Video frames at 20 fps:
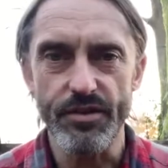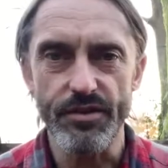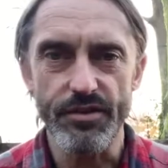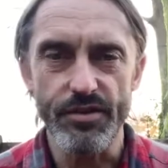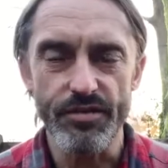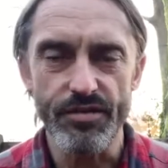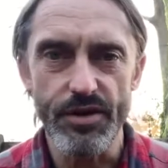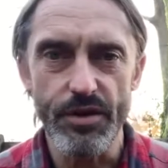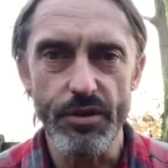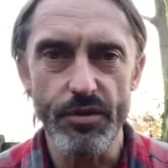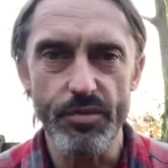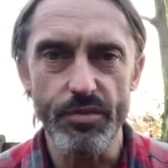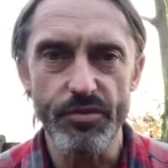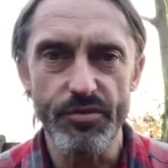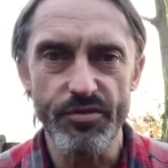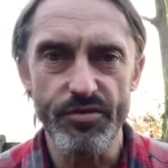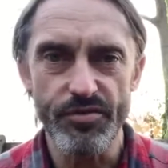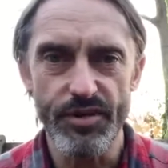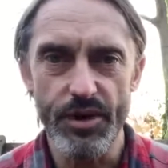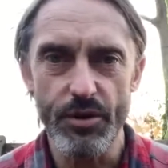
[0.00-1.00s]
There's a
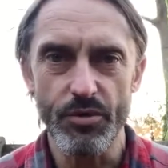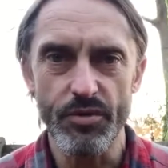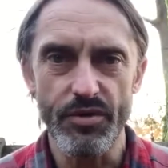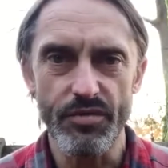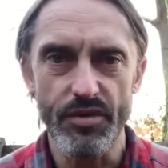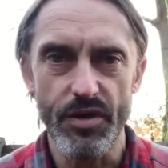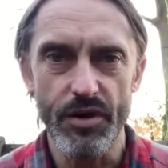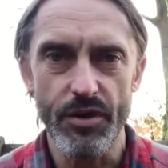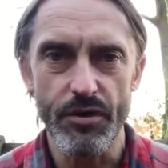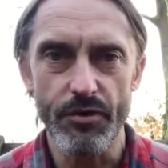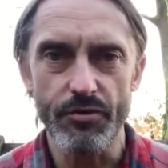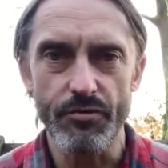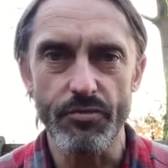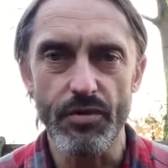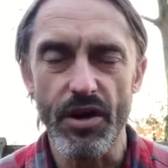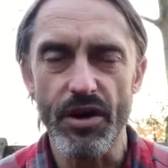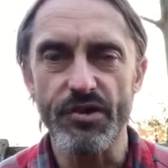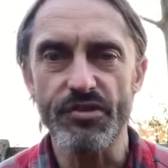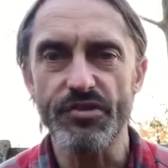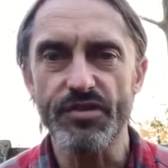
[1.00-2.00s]
huge field of kind of
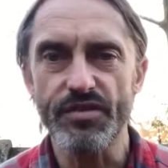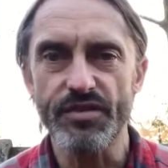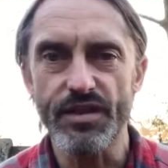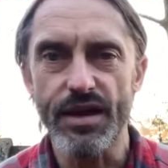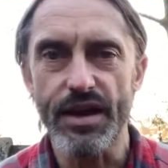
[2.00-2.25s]
righteous